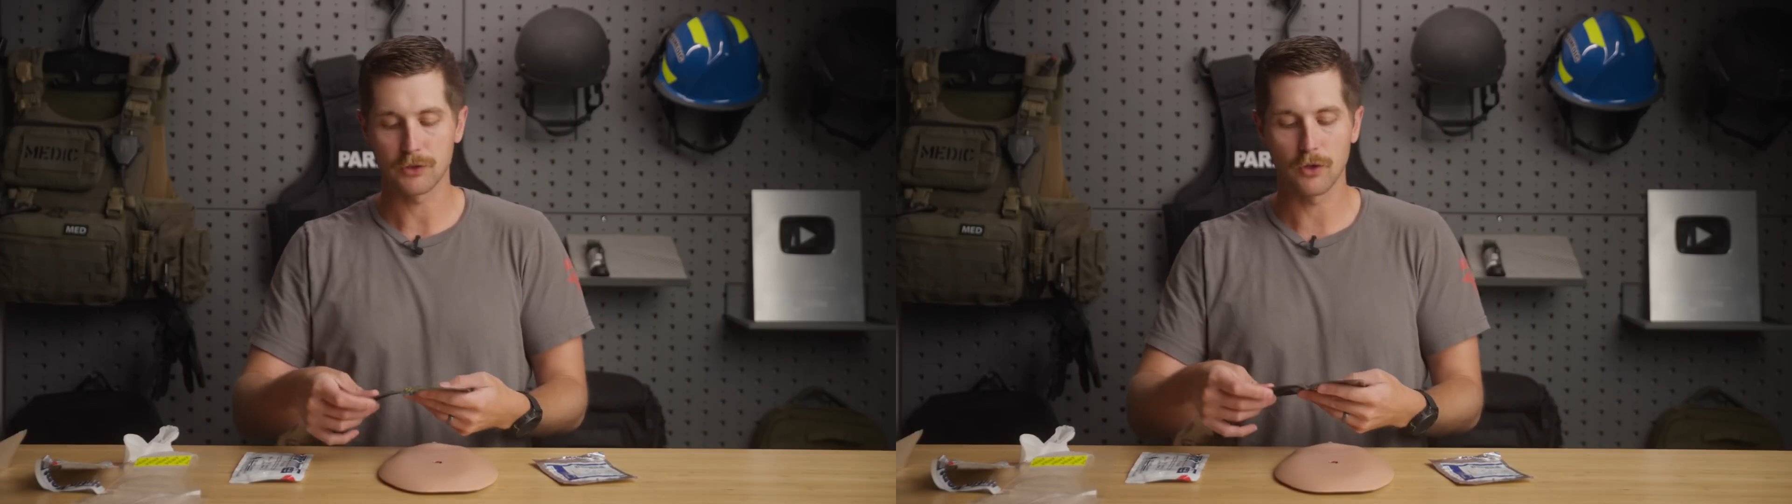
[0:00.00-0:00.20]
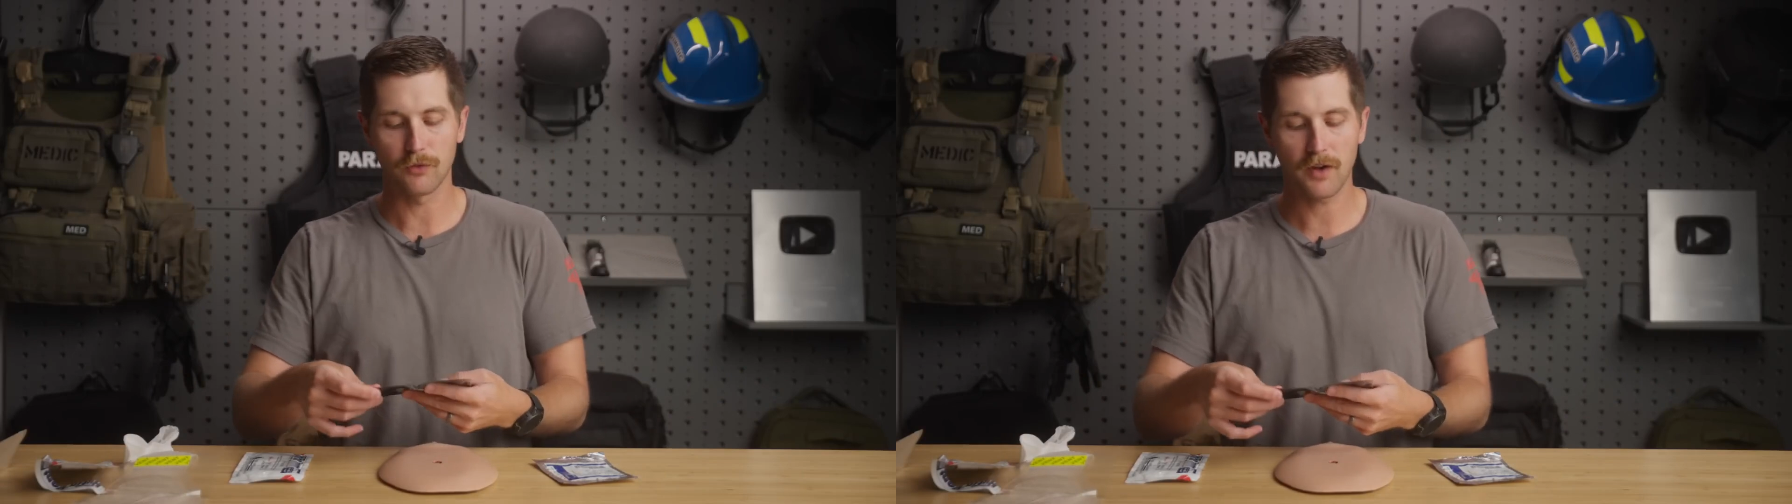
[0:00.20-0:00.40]

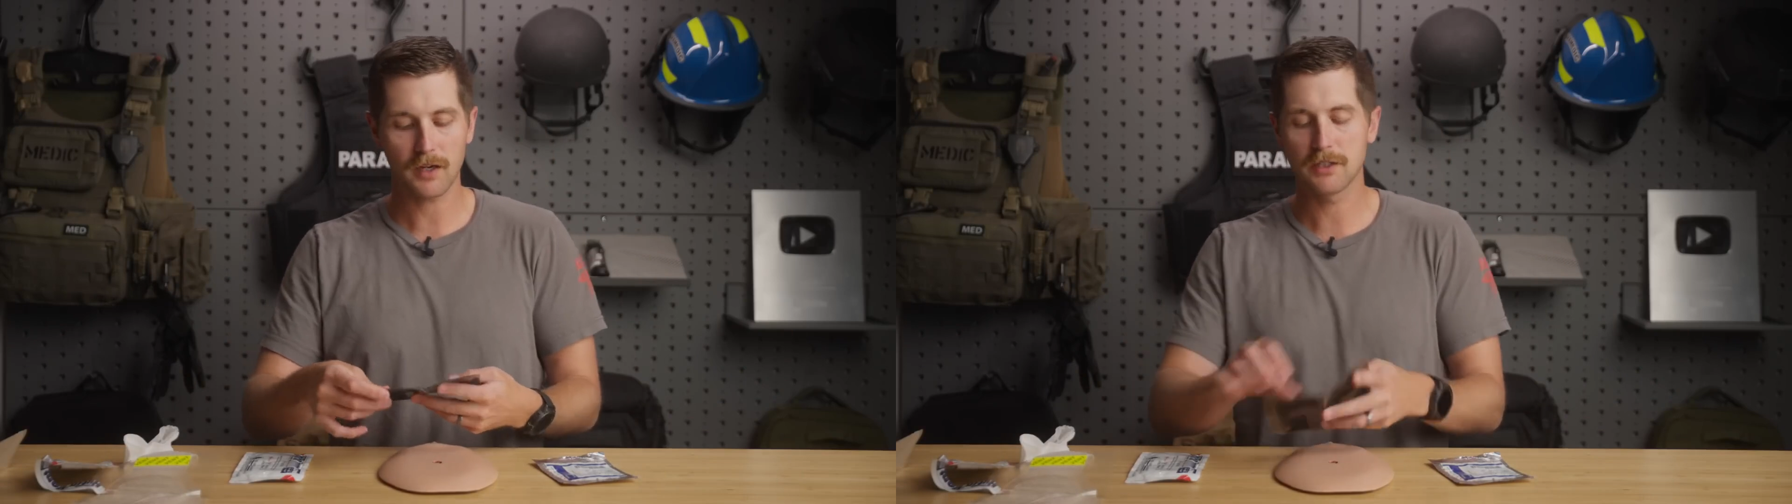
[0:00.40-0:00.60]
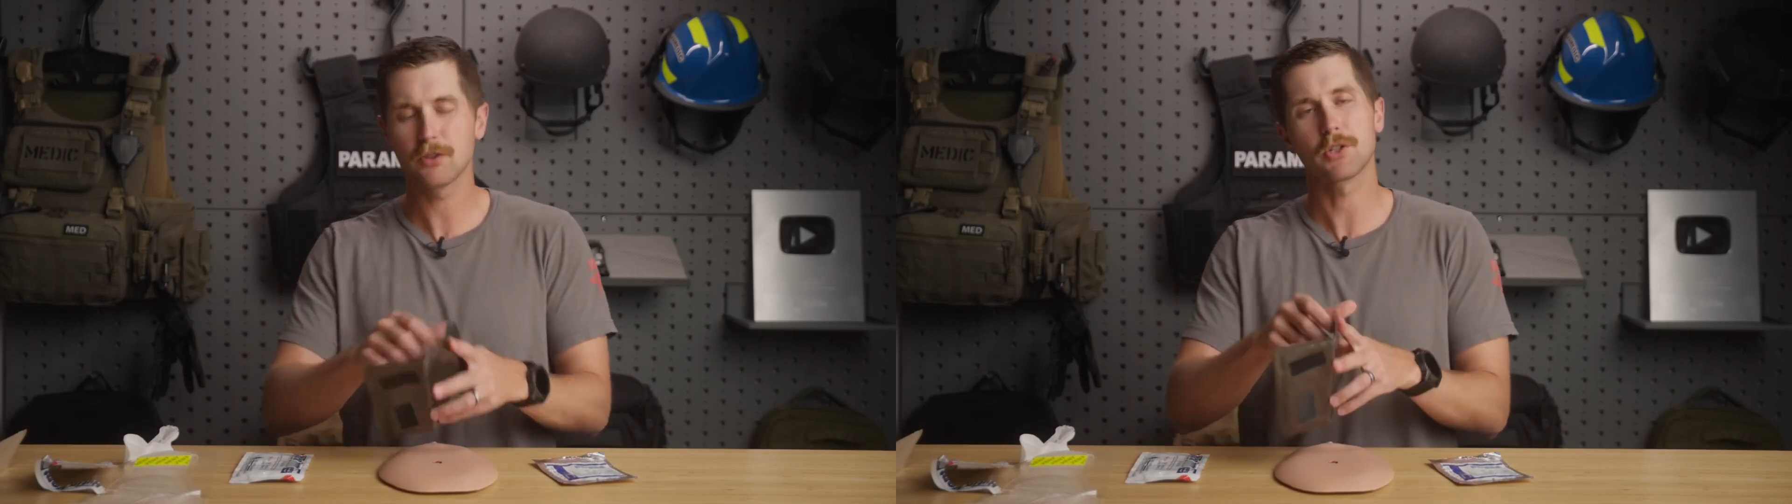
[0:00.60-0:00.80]
So
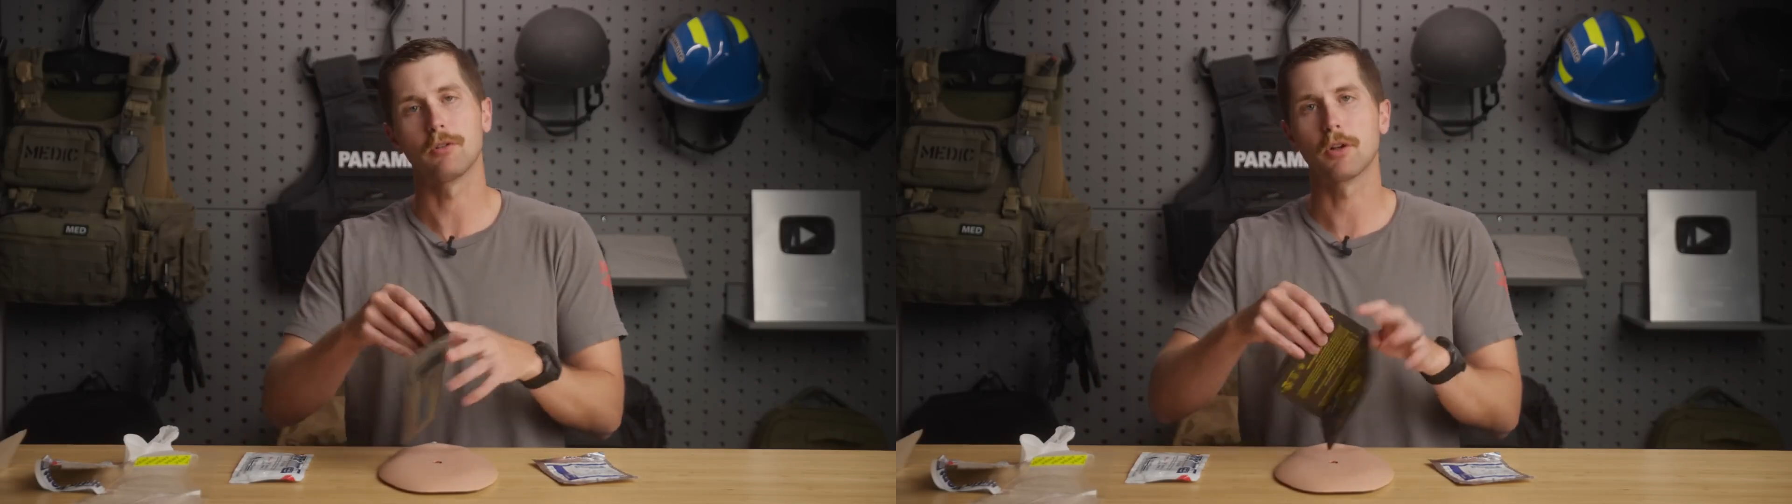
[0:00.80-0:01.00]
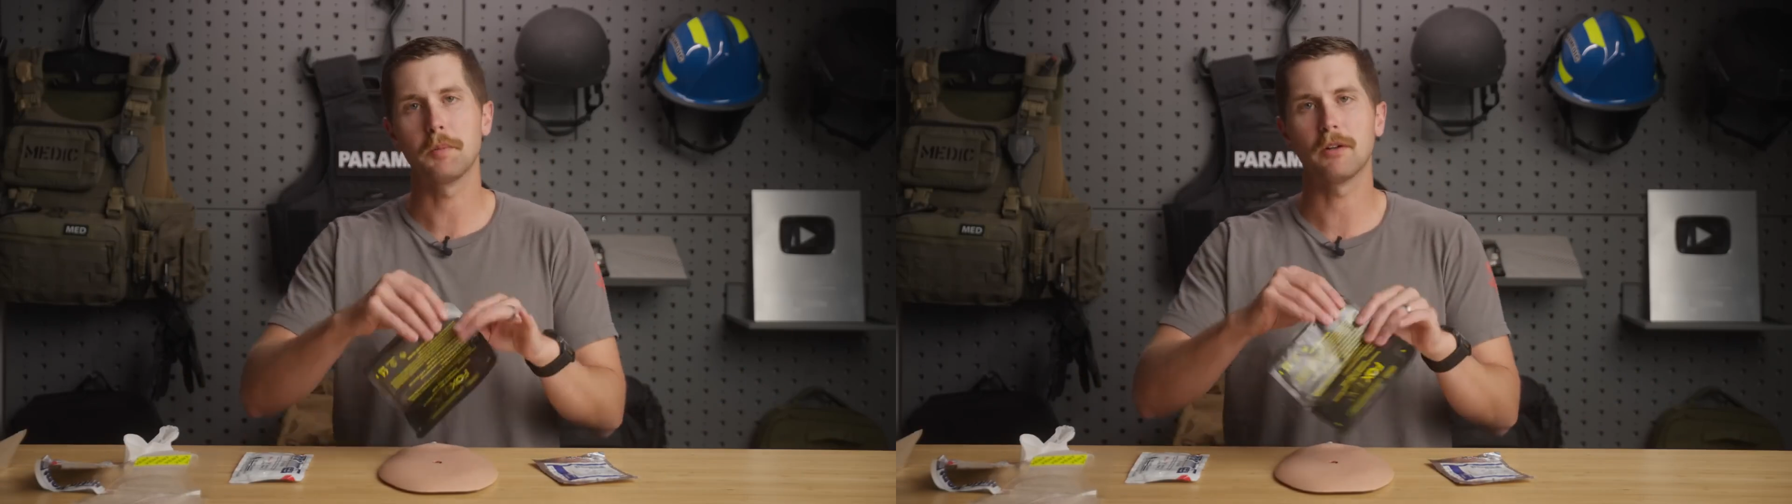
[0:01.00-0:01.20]
IFAK seals are a
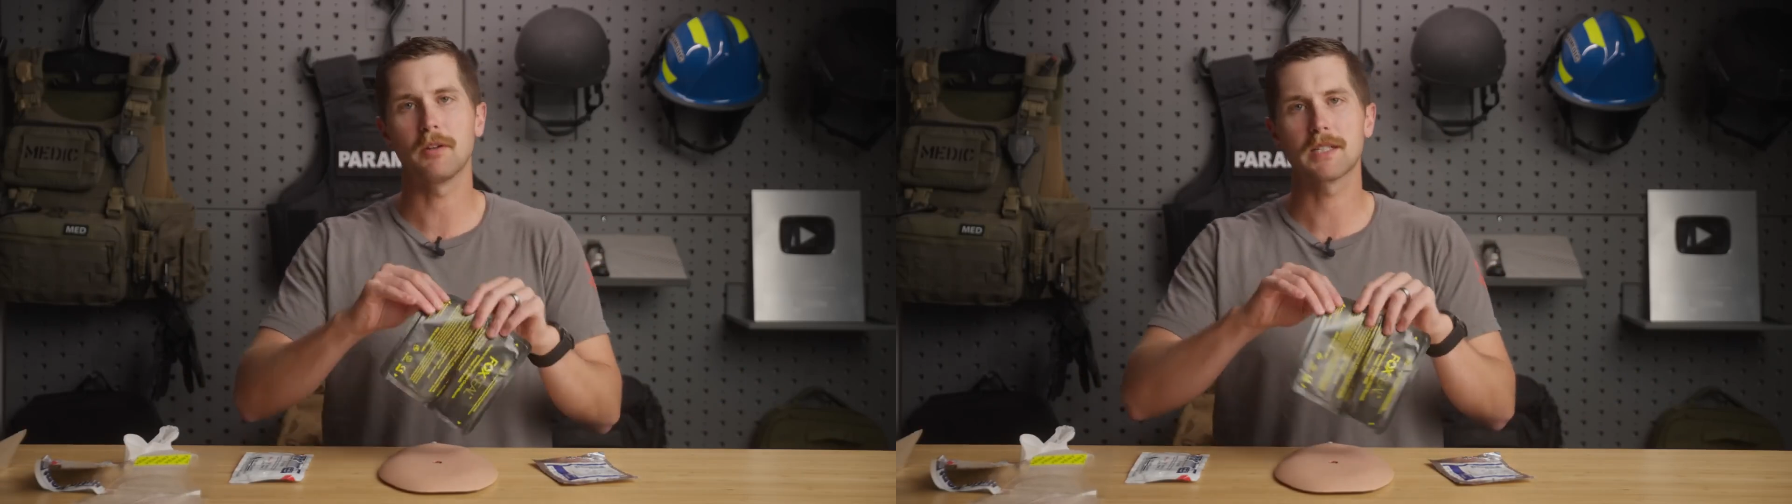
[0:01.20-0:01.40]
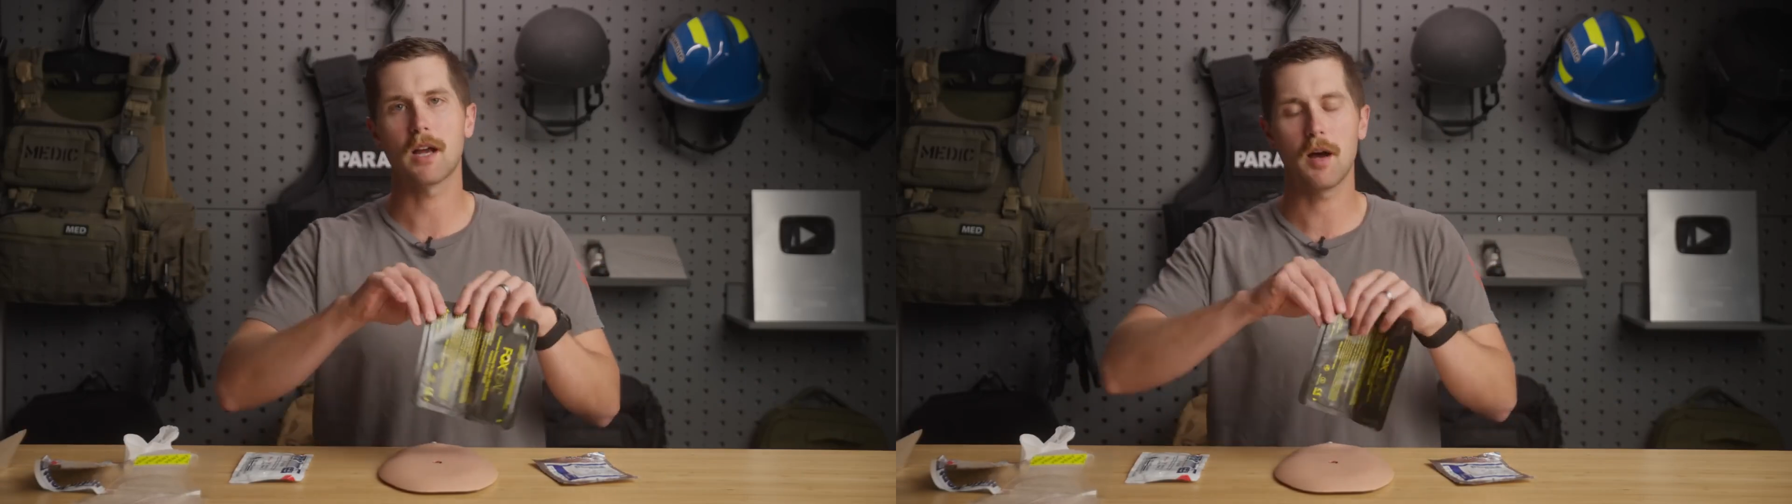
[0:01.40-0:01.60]
little bit
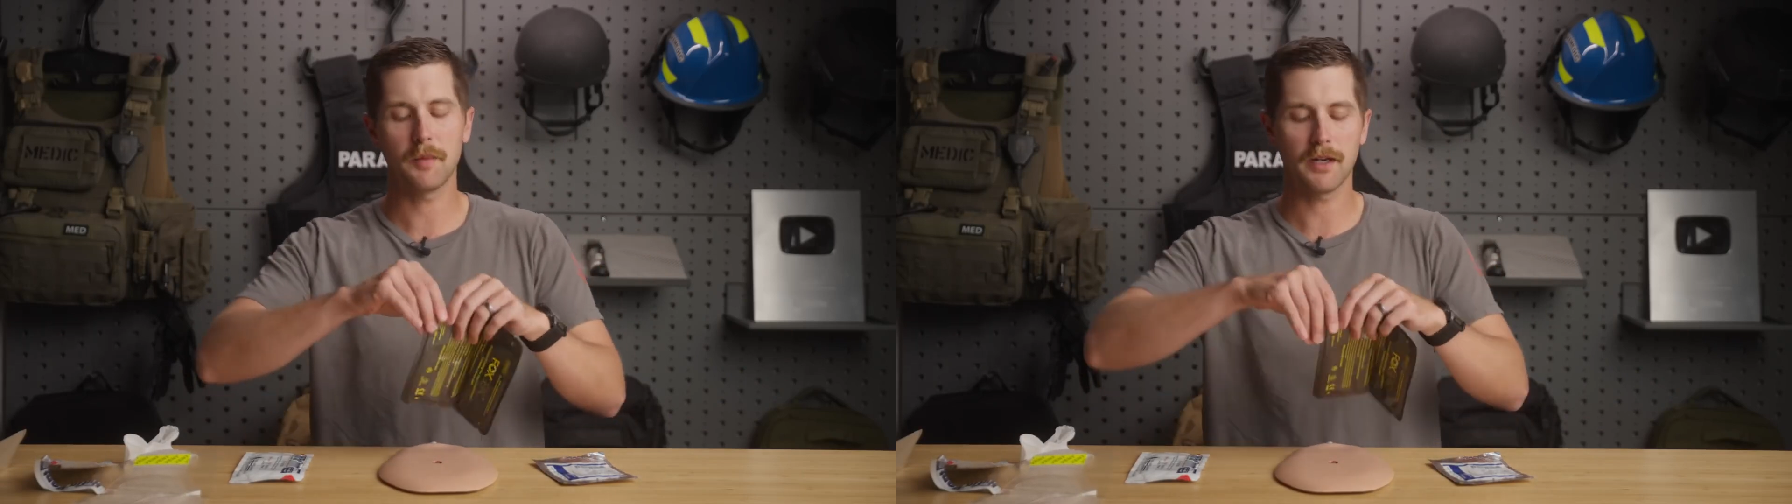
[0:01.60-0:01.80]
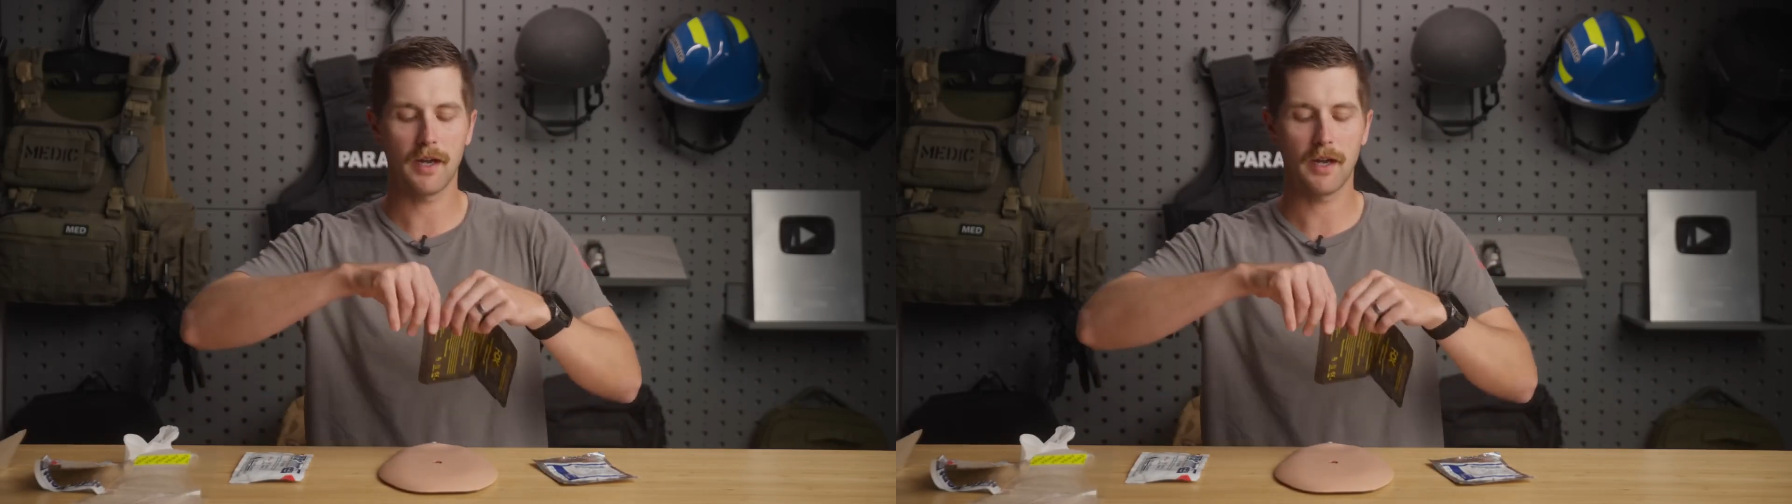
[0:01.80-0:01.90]
less common.